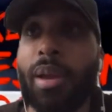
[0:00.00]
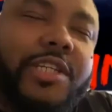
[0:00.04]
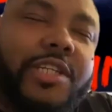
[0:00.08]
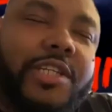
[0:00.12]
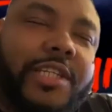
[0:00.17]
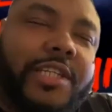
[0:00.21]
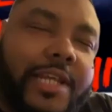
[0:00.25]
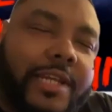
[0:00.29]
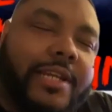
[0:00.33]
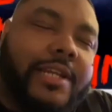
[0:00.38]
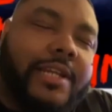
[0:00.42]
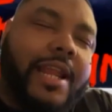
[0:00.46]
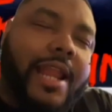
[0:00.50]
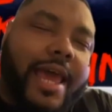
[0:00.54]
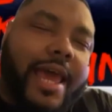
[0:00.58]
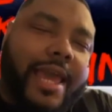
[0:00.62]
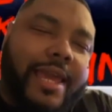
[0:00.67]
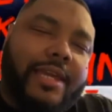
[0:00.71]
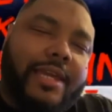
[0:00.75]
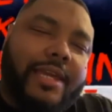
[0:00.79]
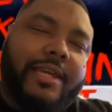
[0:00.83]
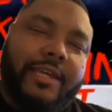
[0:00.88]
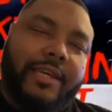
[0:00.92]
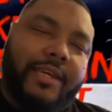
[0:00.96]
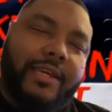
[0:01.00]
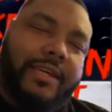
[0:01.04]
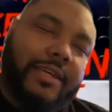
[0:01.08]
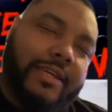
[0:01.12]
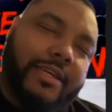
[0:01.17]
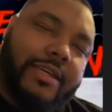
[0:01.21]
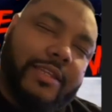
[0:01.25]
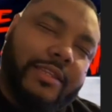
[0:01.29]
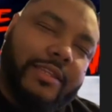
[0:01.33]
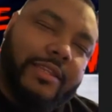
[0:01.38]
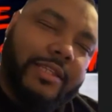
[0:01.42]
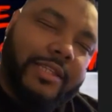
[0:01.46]
didn't like
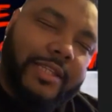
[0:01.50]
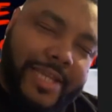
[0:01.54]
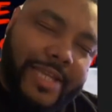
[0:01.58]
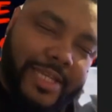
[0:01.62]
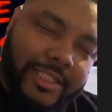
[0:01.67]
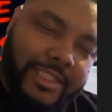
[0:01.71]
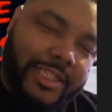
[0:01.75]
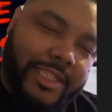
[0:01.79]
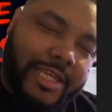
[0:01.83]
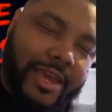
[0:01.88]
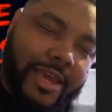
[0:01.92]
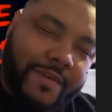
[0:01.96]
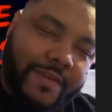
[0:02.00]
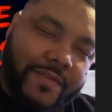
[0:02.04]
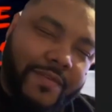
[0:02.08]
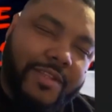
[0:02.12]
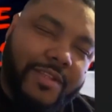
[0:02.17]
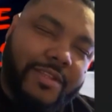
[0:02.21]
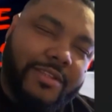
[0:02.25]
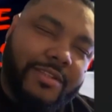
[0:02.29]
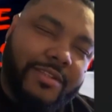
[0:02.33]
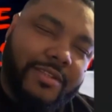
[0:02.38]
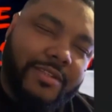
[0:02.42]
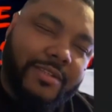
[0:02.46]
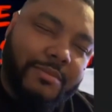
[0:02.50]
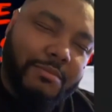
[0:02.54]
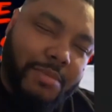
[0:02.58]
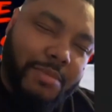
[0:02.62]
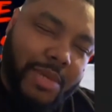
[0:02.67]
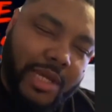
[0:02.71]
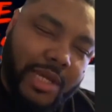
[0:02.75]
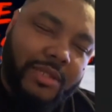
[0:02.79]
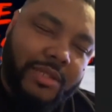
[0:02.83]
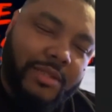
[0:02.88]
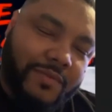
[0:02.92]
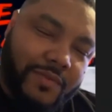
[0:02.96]
the Lacey Evans
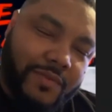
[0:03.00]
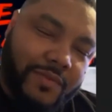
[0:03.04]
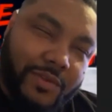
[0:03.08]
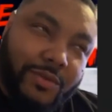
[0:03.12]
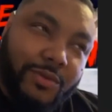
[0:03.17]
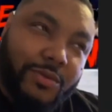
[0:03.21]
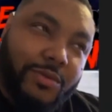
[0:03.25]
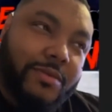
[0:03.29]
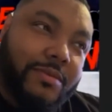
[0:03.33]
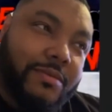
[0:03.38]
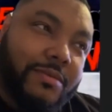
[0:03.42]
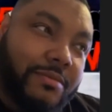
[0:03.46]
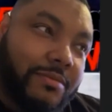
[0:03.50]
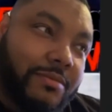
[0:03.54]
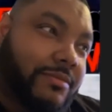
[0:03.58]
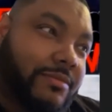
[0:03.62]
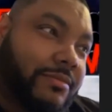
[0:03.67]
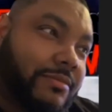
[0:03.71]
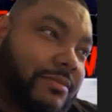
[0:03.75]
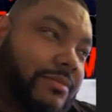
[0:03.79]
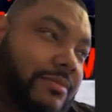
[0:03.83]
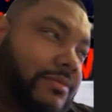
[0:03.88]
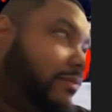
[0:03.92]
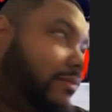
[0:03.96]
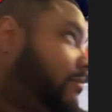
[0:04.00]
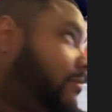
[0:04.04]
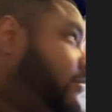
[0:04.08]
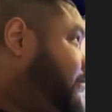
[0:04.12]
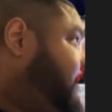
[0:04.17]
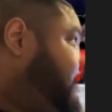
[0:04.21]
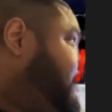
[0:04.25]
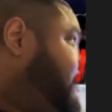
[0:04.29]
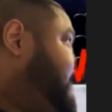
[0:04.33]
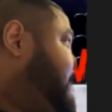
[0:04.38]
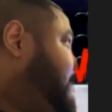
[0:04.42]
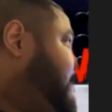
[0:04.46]
Bayley feud?
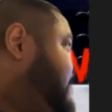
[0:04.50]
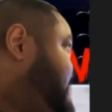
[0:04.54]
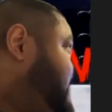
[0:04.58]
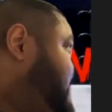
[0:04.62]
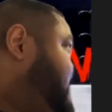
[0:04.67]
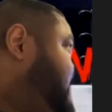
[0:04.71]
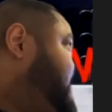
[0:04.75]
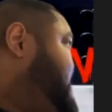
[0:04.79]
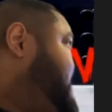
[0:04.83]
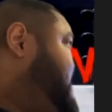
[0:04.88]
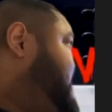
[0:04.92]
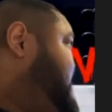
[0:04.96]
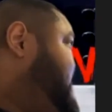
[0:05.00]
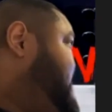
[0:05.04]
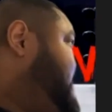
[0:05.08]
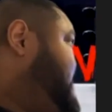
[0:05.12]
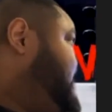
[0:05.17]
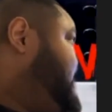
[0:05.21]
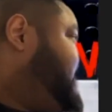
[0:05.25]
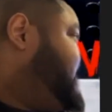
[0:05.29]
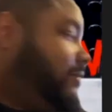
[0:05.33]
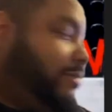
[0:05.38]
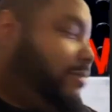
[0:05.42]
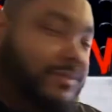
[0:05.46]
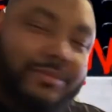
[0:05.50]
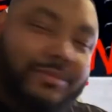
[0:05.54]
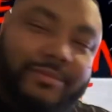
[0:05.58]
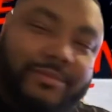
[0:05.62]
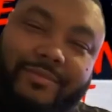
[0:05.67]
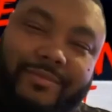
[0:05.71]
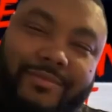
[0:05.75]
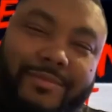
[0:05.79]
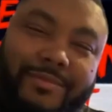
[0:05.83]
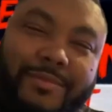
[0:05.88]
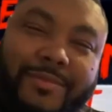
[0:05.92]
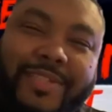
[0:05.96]
No one like that kid.
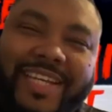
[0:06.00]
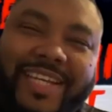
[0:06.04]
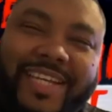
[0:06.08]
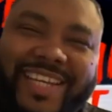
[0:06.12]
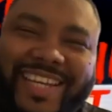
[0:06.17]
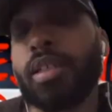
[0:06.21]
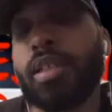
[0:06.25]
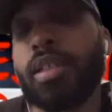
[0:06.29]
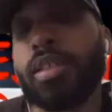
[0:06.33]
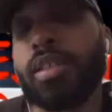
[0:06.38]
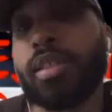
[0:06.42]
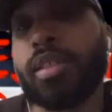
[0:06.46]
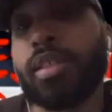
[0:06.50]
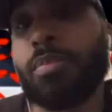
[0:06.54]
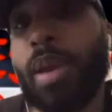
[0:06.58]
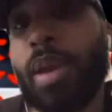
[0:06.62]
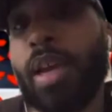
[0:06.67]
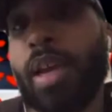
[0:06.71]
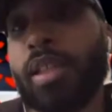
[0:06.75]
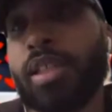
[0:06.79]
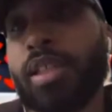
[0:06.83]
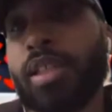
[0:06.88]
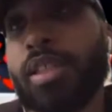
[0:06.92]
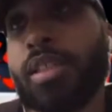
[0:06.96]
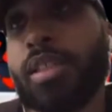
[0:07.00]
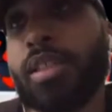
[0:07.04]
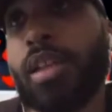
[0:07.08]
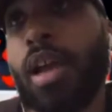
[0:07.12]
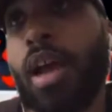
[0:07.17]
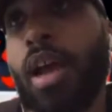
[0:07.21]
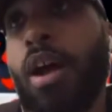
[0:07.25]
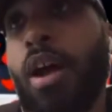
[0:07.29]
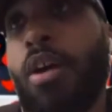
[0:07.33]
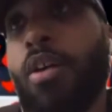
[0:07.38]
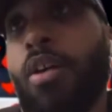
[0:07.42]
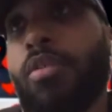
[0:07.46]
I need to see Bayley. I
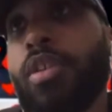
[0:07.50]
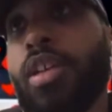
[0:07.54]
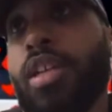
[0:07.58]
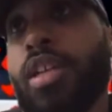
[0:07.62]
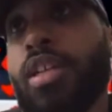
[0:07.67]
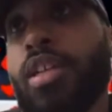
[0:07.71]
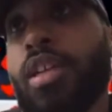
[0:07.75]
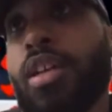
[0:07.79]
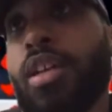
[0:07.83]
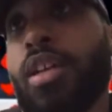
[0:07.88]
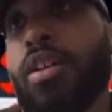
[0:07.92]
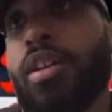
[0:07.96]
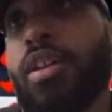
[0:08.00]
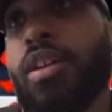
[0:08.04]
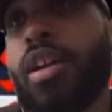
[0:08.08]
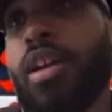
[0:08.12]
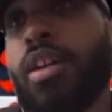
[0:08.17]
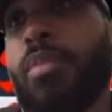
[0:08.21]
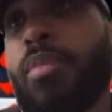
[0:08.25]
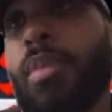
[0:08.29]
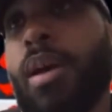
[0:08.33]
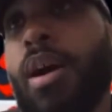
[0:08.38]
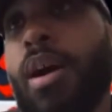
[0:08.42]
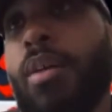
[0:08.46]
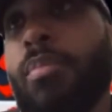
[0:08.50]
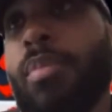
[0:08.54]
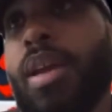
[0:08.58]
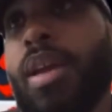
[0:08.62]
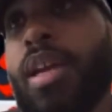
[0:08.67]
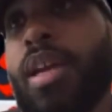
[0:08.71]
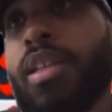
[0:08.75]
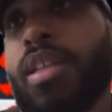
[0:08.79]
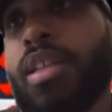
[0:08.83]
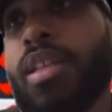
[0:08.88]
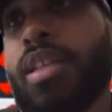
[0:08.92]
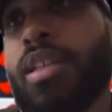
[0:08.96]
don't need to hear nothing about
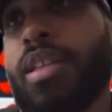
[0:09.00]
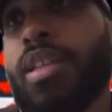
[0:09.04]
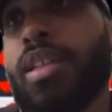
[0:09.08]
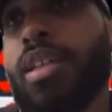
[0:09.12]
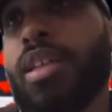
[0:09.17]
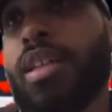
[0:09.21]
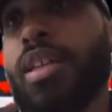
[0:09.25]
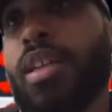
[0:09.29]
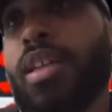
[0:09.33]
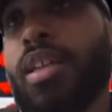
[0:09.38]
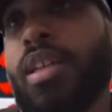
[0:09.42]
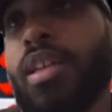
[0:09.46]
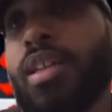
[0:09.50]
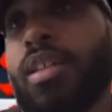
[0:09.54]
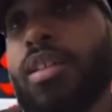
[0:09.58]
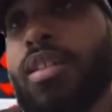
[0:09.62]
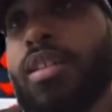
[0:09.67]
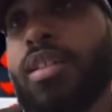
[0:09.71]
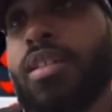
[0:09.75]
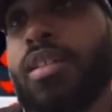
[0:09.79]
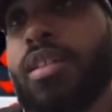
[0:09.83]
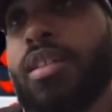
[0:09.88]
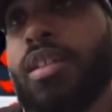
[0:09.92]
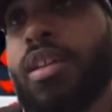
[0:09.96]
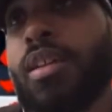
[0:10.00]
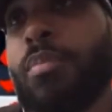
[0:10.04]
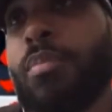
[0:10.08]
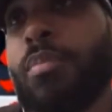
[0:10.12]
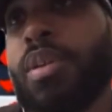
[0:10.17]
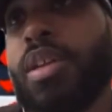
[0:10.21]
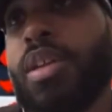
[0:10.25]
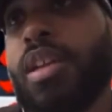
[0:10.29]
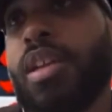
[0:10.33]
Bayley compete